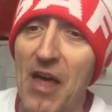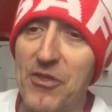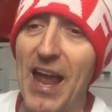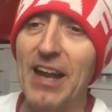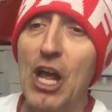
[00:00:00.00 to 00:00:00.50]

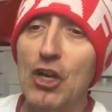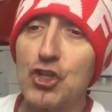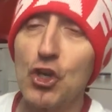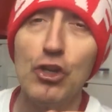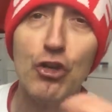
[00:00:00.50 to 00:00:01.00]
Then
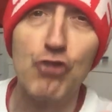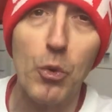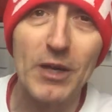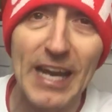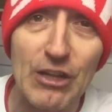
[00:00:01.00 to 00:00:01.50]
Sunderland
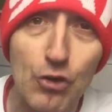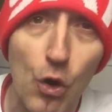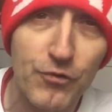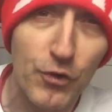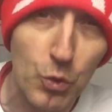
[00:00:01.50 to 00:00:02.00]
drew against
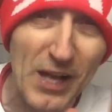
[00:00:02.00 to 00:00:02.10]
Oxford.